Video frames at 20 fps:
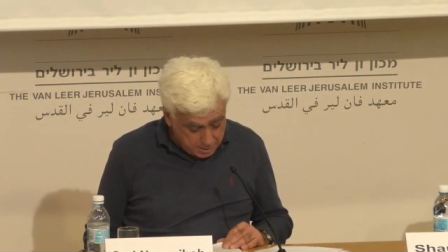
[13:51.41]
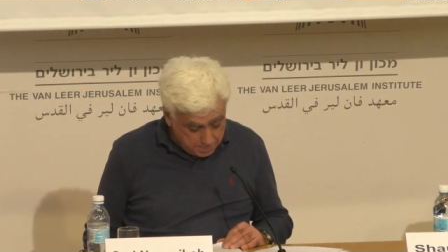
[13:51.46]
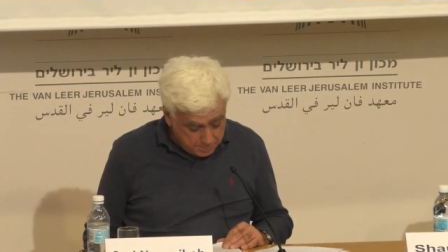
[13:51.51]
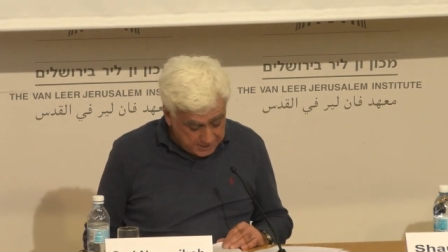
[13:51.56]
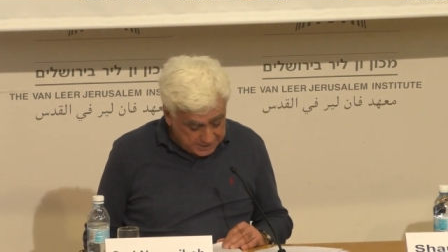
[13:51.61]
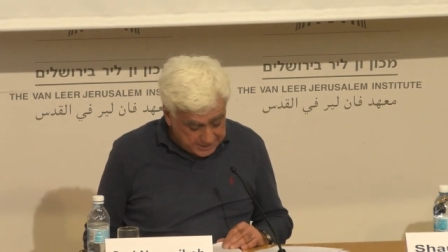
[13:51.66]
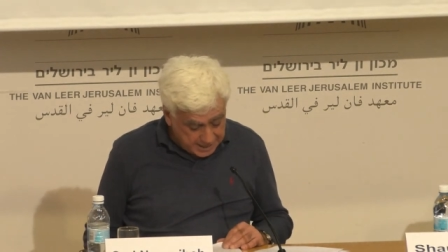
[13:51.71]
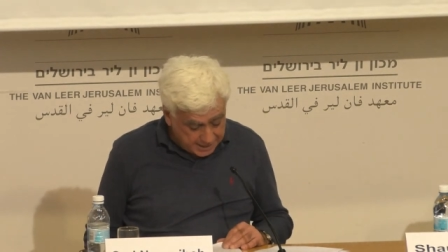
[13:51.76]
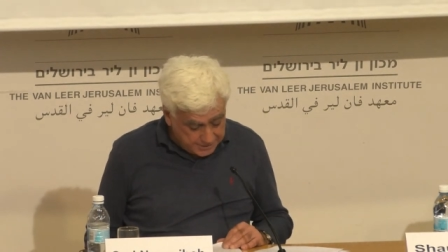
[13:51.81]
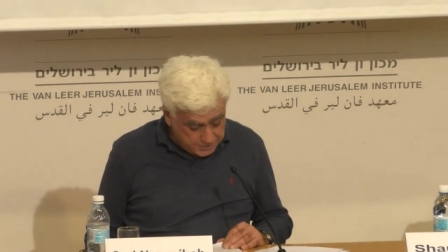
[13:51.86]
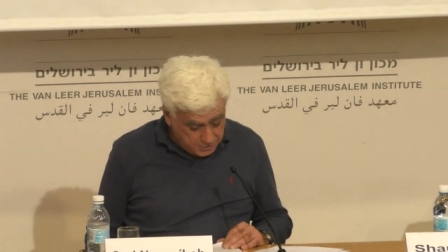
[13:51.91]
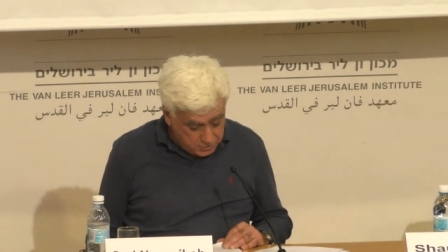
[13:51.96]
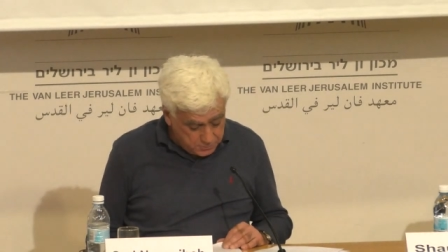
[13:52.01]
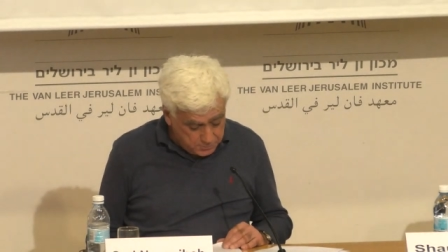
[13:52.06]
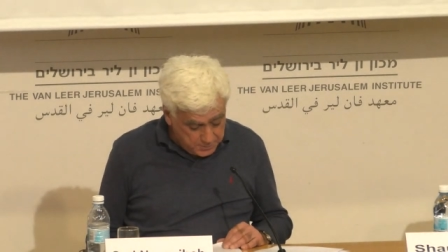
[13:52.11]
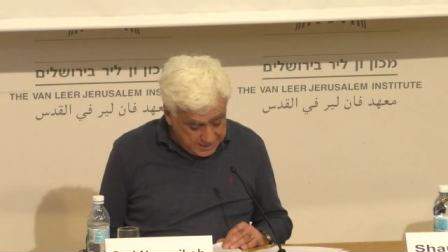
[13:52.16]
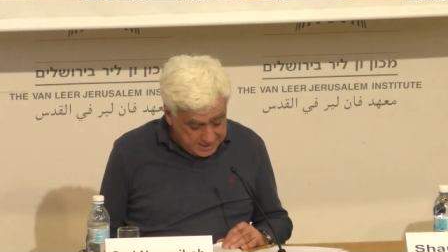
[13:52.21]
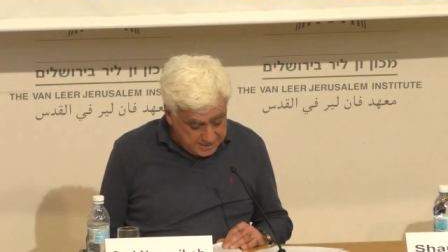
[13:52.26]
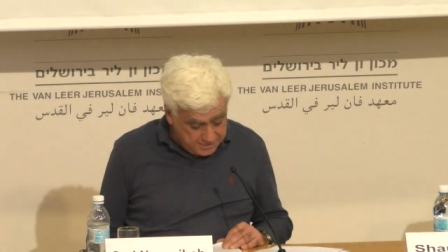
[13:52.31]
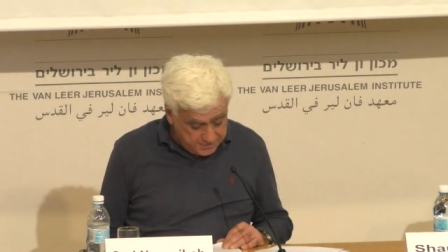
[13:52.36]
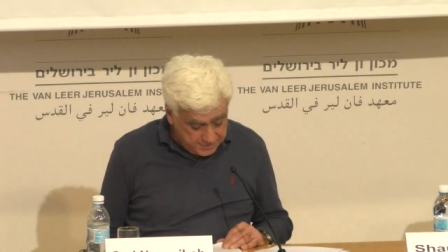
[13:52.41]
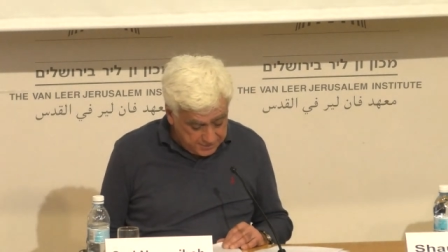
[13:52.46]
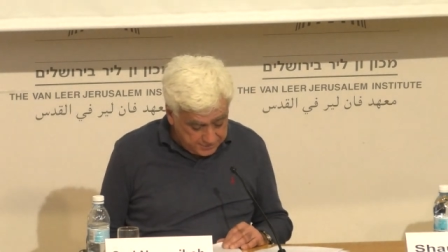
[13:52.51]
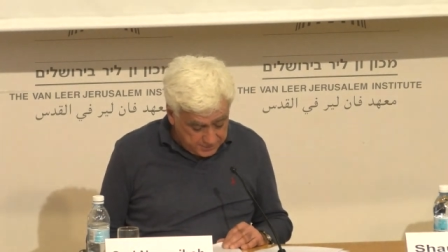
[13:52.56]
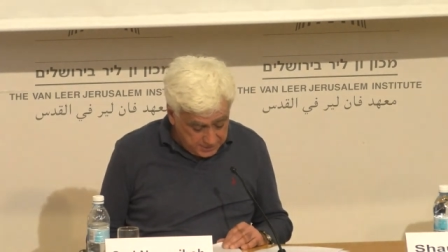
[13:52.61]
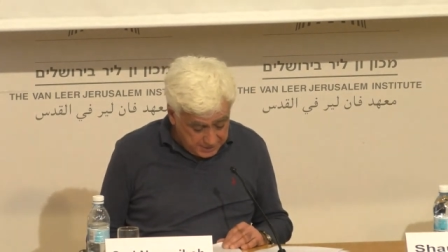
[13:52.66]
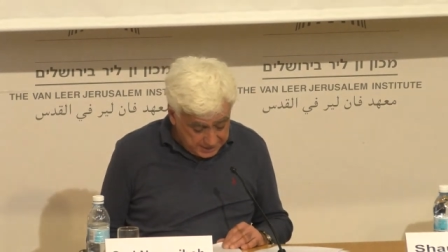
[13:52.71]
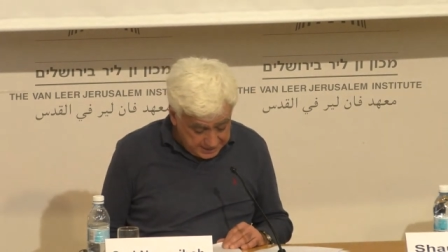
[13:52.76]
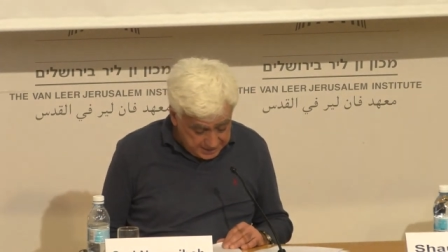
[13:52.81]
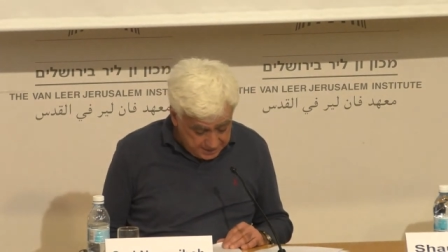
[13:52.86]
But I don't believe
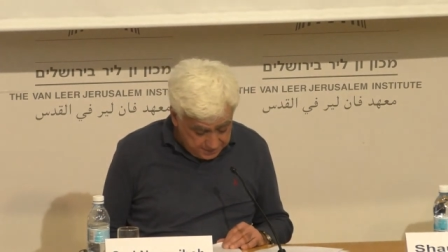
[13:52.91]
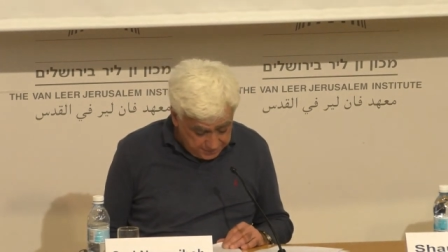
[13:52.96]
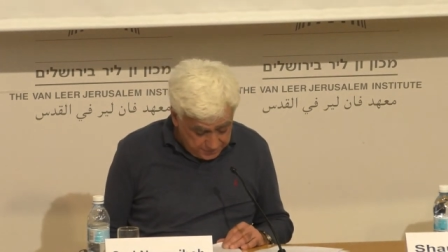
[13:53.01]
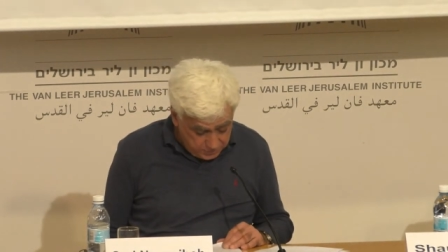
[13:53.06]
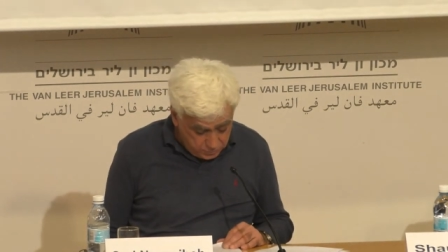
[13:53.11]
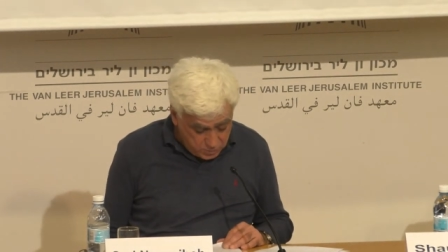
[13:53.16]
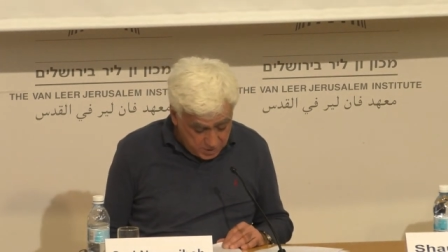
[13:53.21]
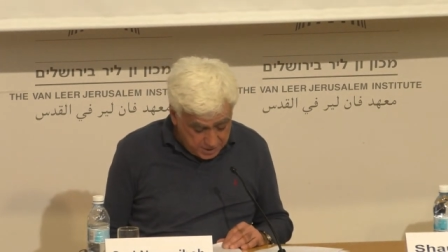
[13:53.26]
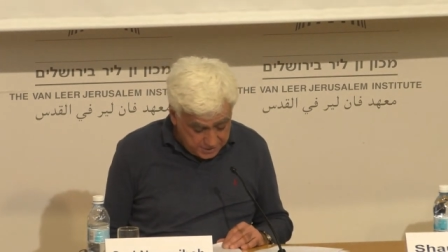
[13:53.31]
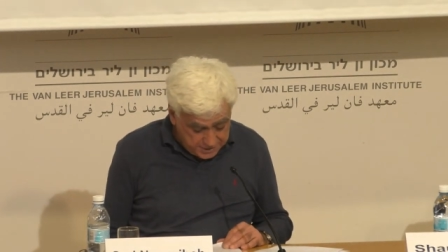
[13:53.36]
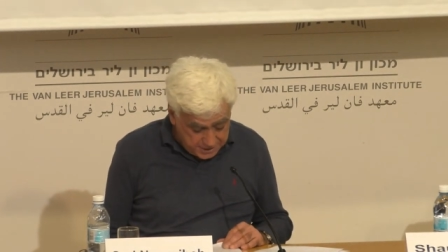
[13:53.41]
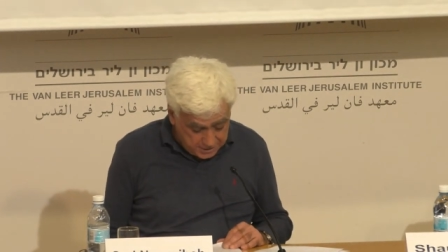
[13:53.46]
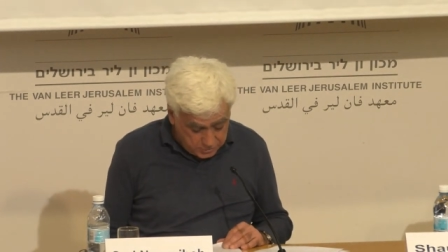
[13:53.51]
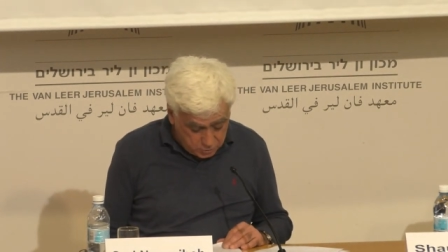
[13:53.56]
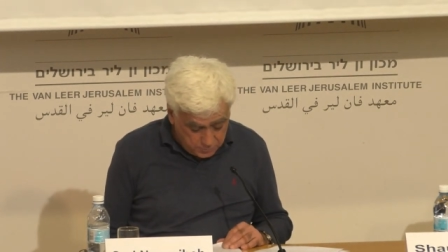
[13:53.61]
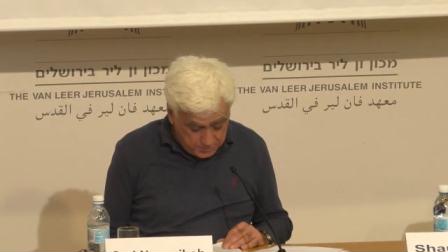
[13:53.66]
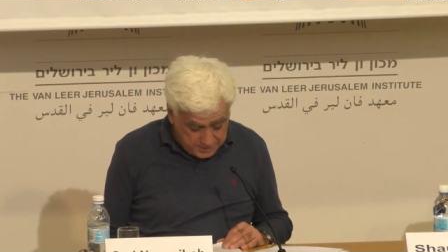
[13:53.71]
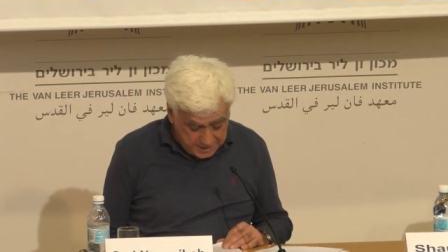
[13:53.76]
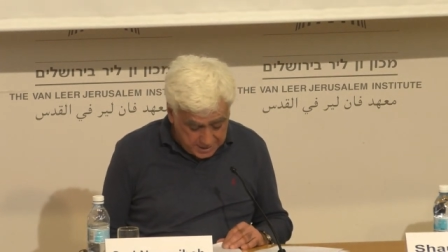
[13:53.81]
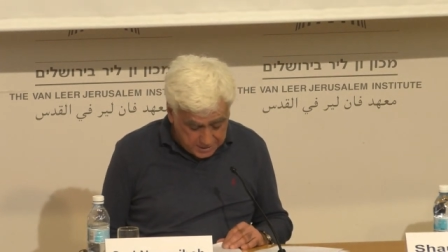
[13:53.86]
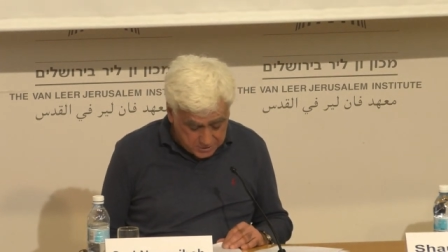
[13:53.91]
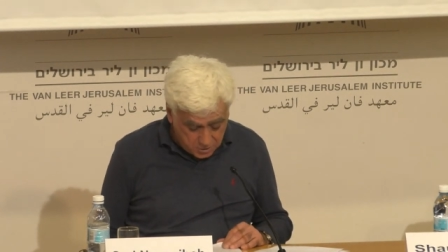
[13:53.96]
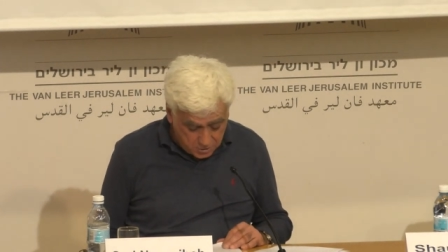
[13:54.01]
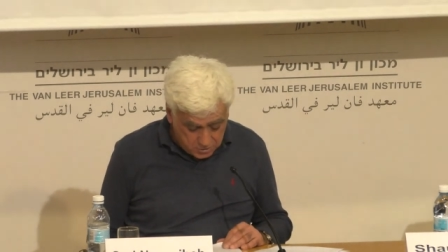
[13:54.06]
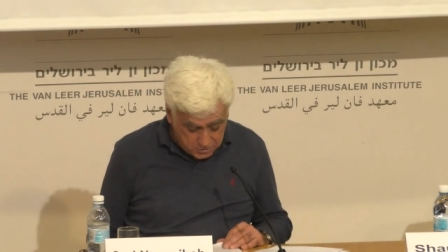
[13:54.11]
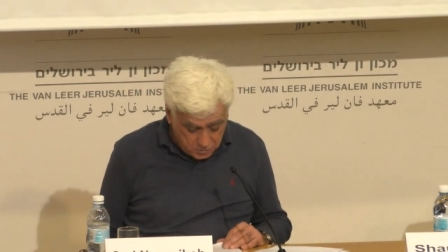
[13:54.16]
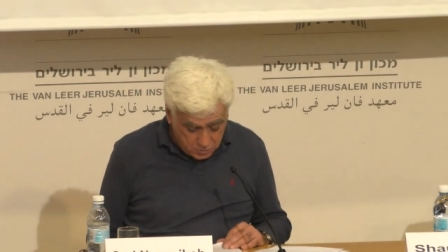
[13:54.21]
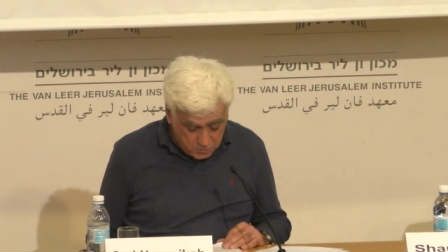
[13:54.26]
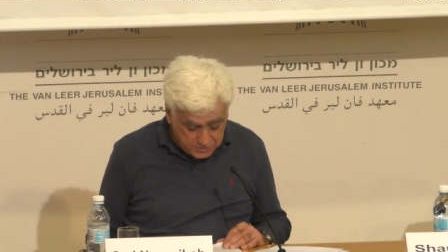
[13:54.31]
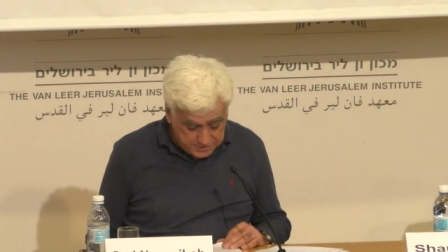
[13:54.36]
that even were there to be a
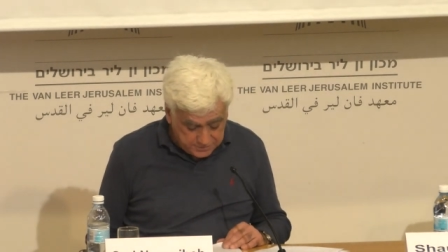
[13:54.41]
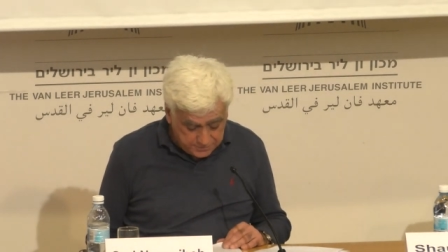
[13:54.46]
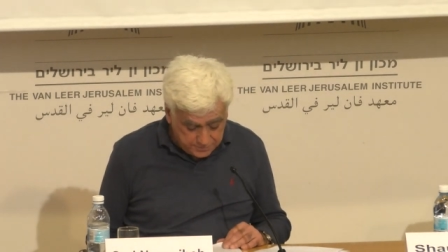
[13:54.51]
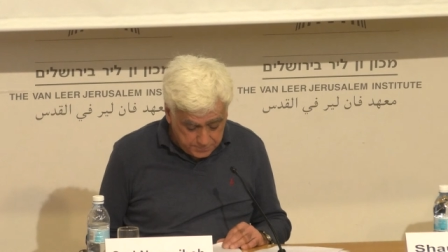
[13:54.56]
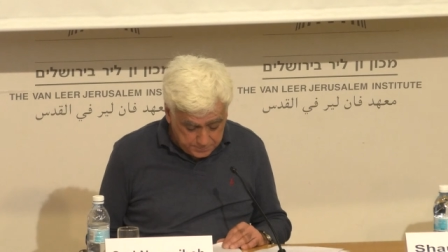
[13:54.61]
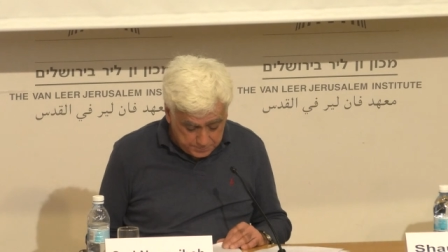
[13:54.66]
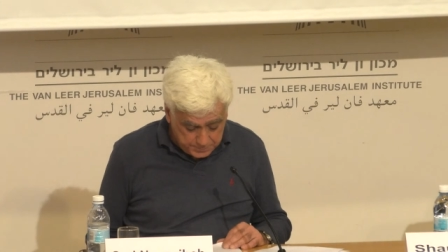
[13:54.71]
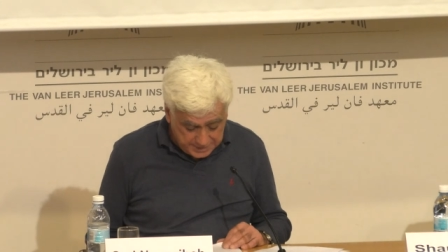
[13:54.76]
conclusive